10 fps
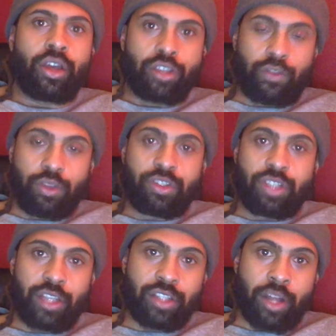So if you
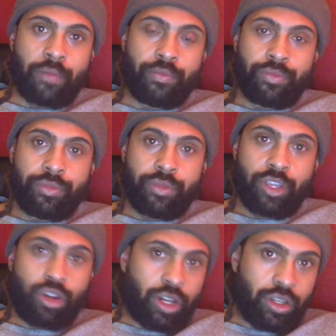say something
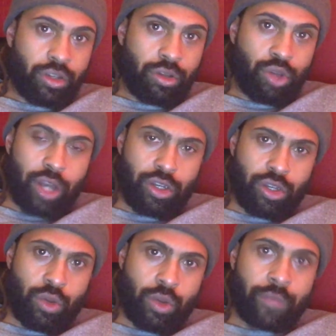you're going to do, you got to
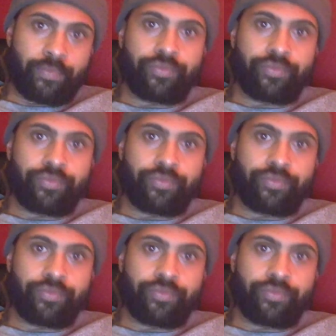do it.